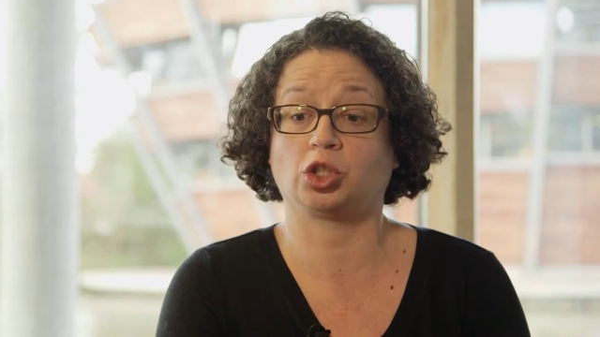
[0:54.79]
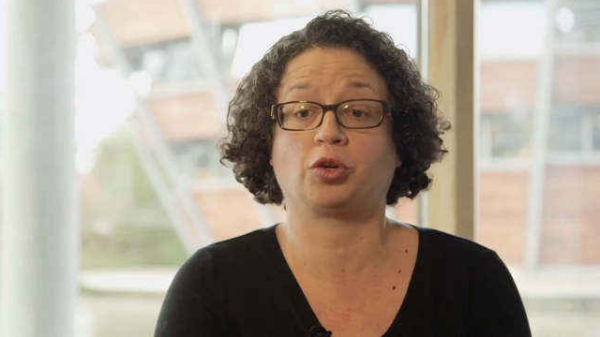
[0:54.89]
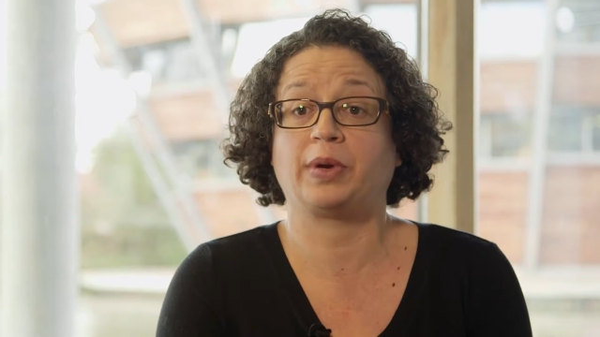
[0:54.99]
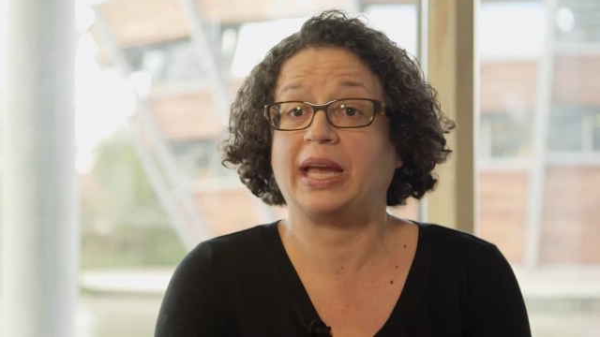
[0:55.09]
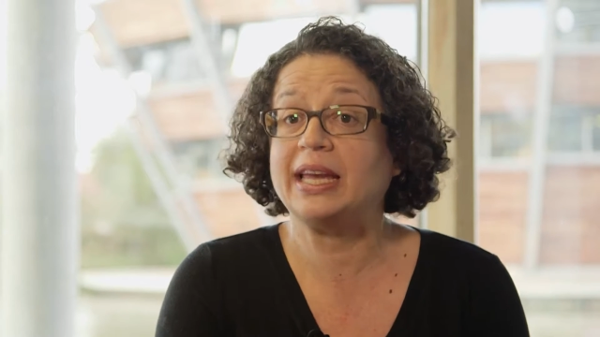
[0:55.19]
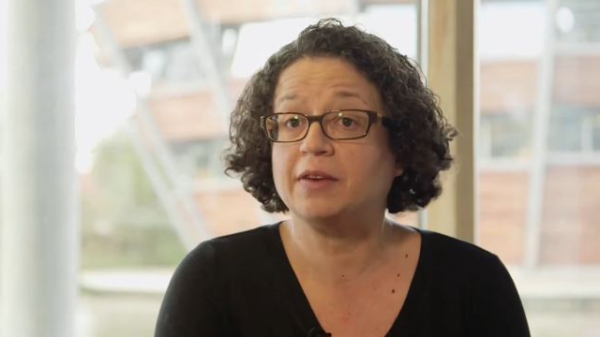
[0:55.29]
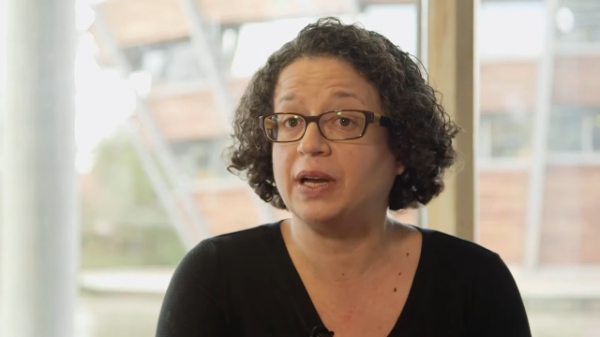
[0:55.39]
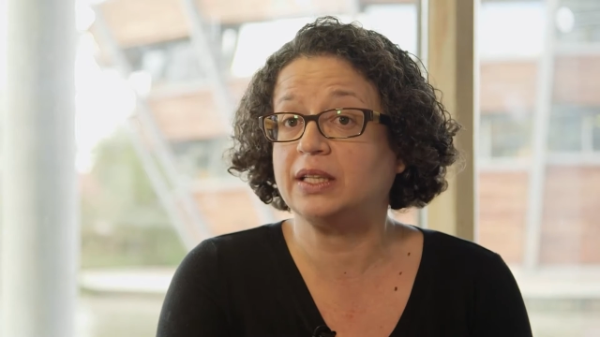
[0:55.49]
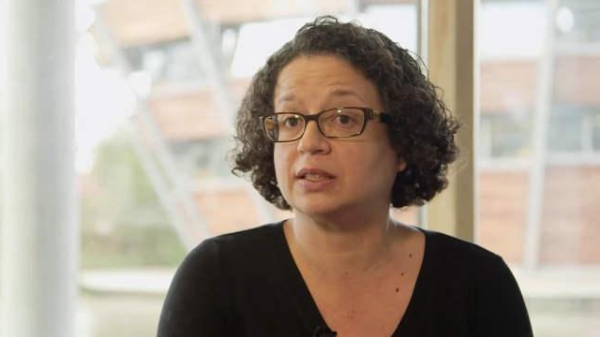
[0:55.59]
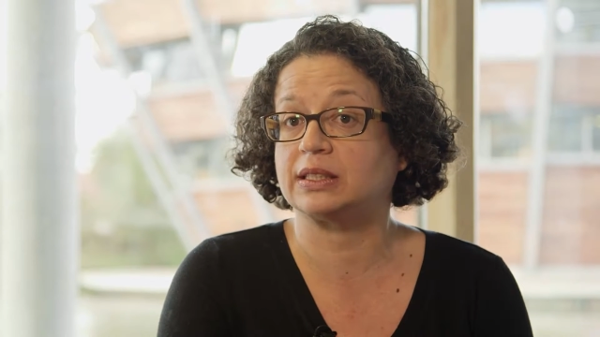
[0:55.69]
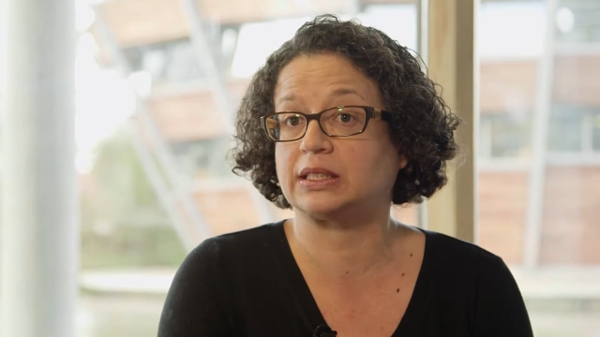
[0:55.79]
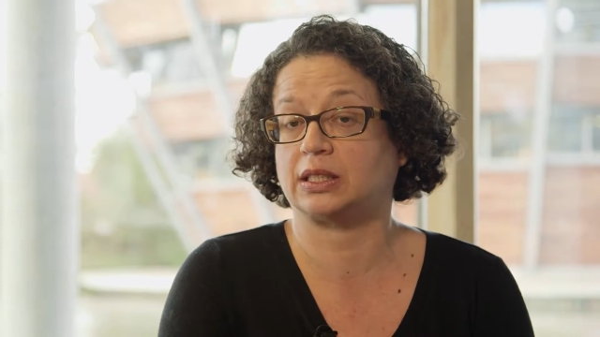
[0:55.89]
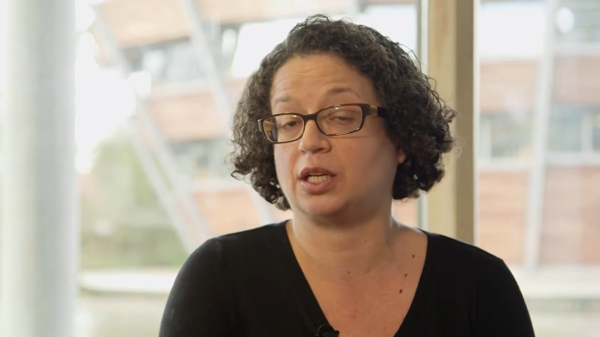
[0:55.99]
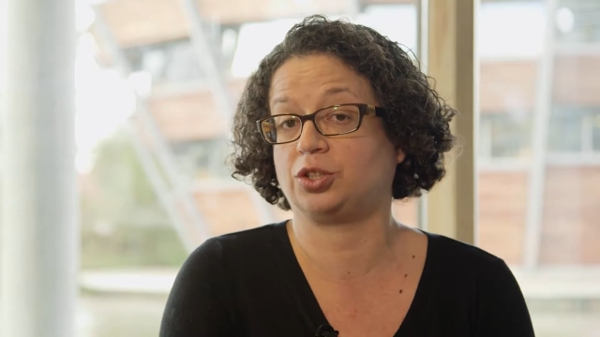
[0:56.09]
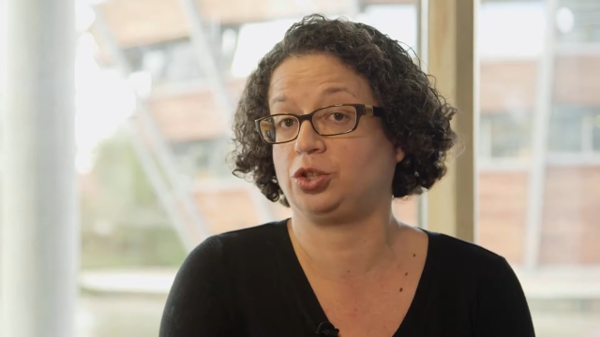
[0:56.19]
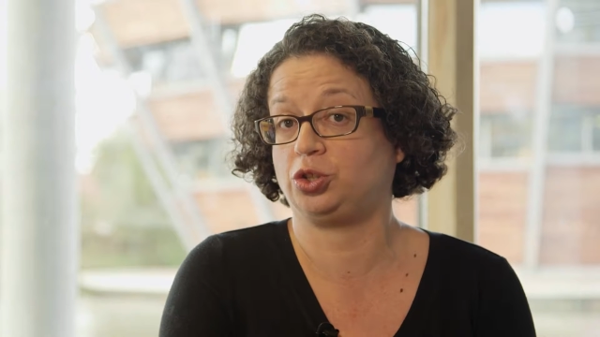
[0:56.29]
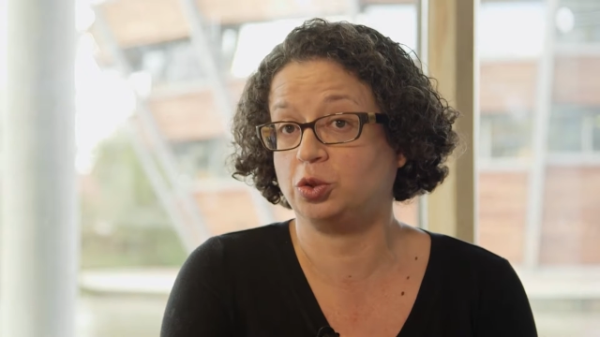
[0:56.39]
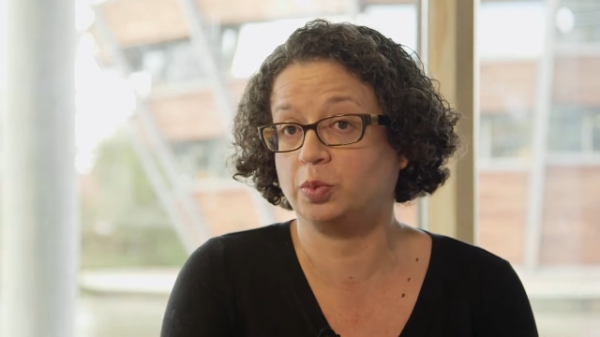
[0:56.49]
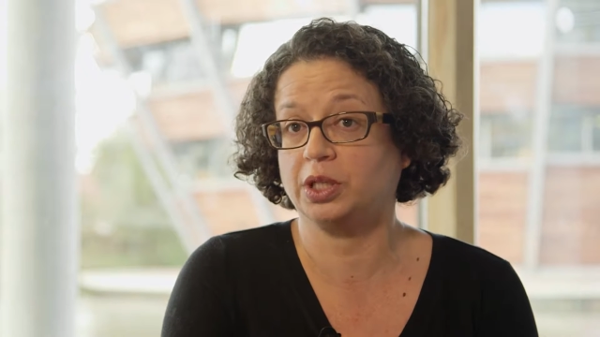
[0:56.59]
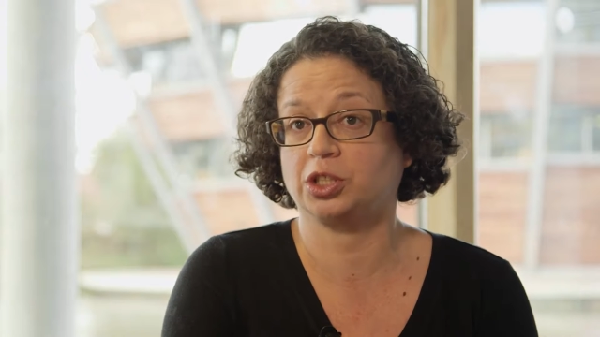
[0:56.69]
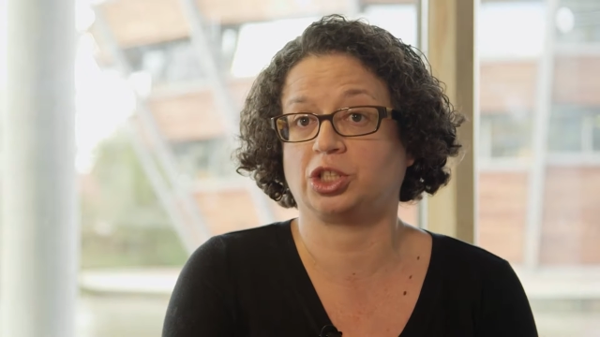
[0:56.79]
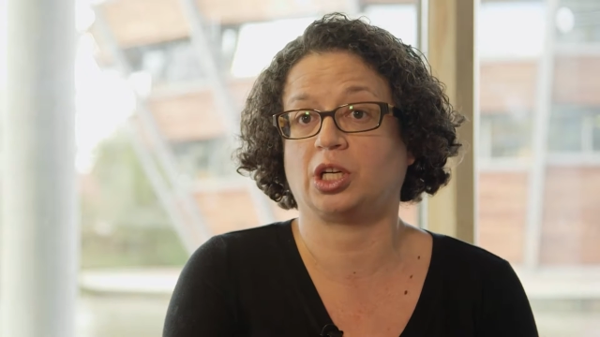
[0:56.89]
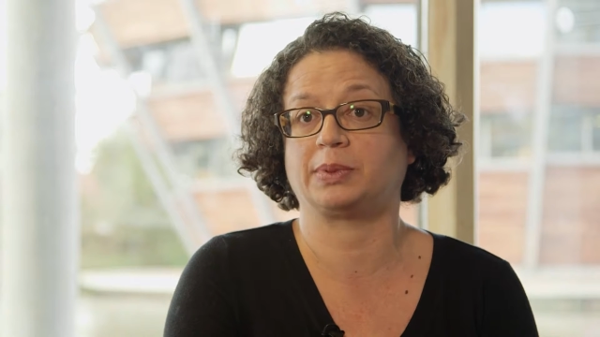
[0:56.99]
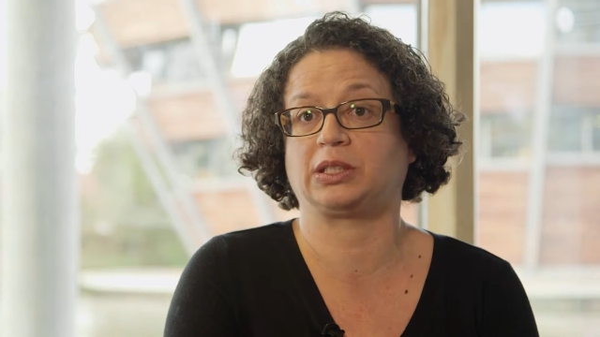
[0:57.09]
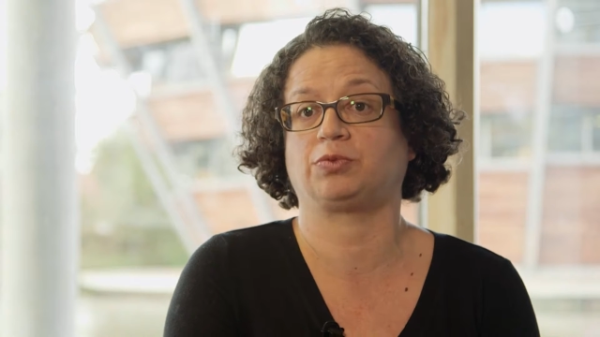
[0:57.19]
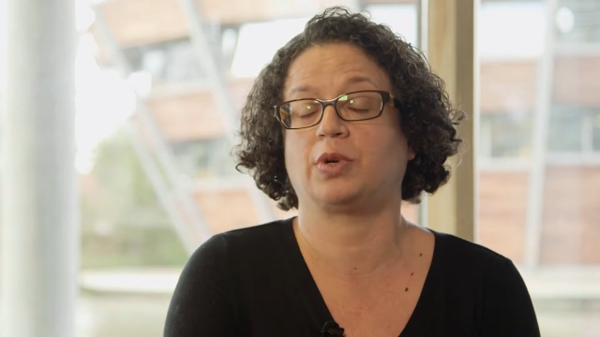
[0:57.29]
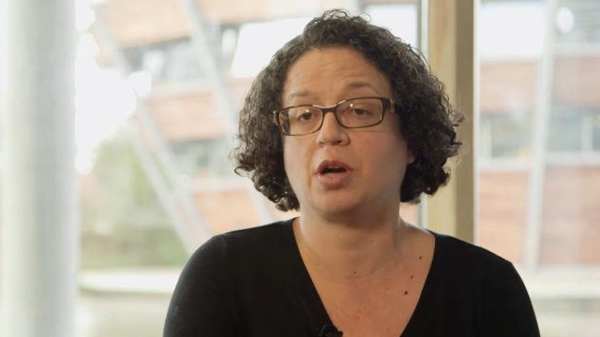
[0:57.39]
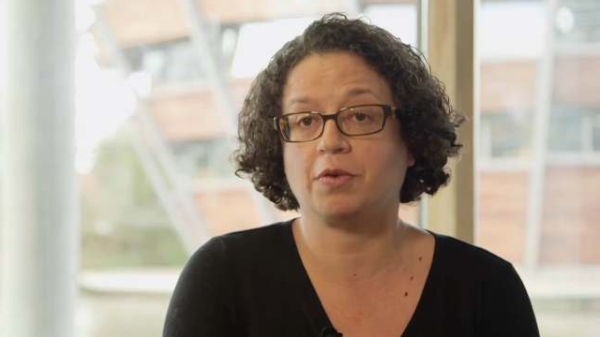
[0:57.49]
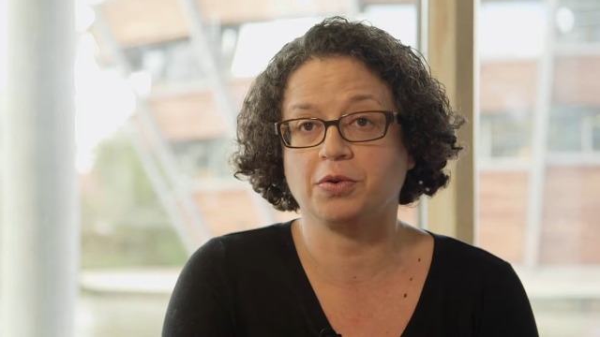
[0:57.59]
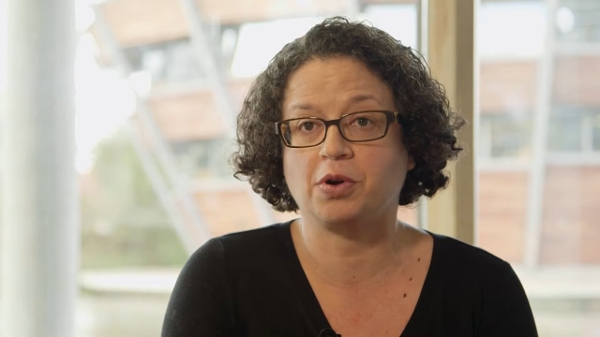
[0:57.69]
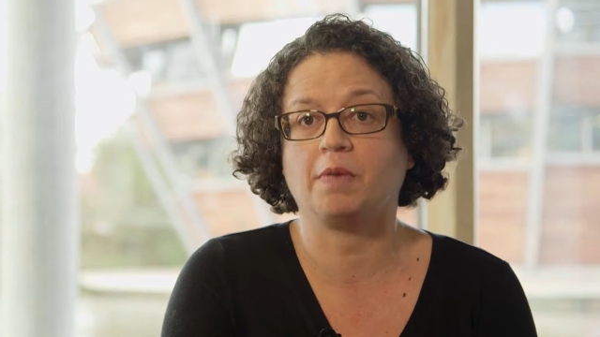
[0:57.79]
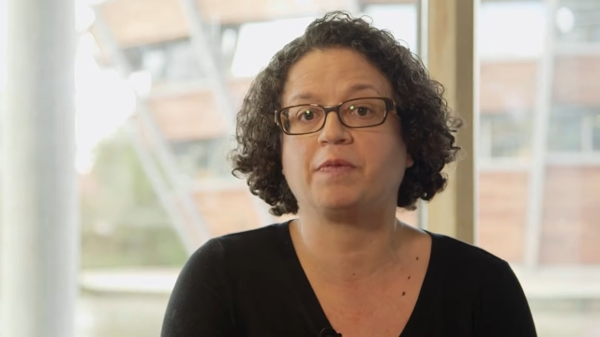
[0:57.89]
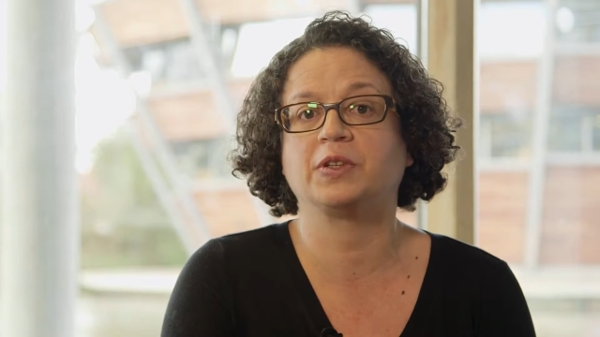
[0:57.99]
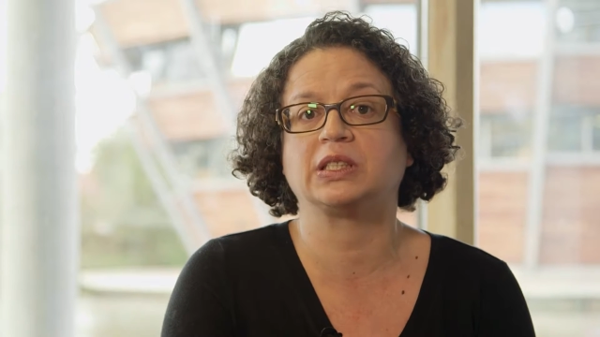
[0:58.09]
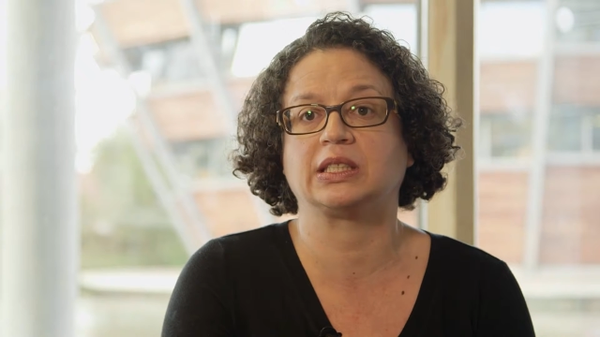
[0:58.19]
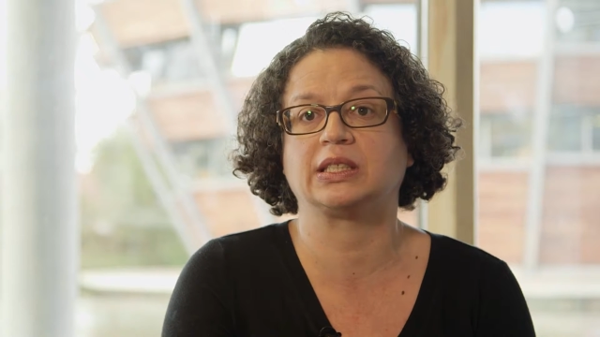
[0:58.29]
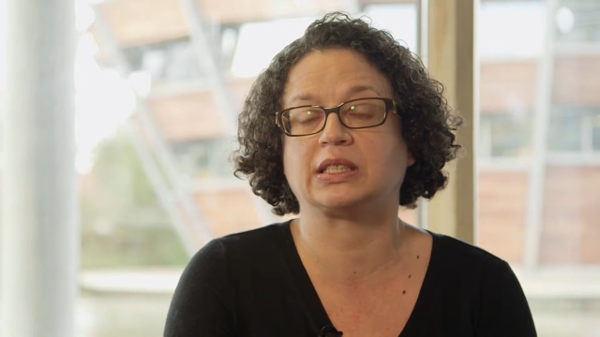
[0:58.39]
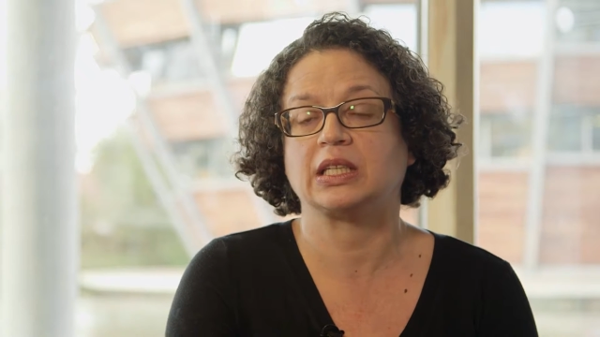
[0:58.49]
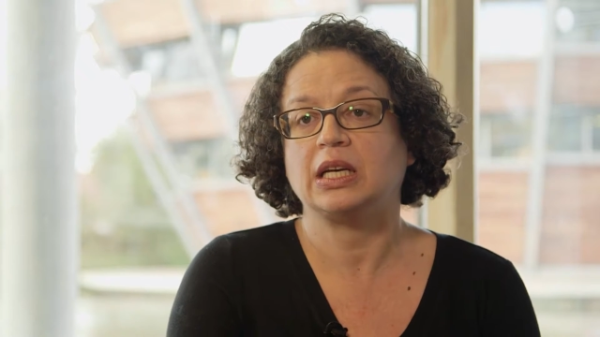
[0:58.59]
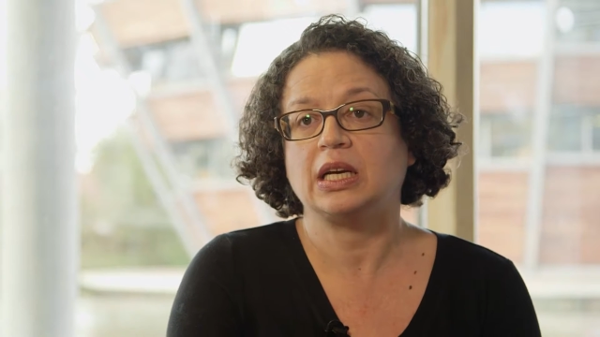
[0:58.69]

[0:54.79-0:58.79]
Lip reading: create events, to do workshops, to run our own conferences,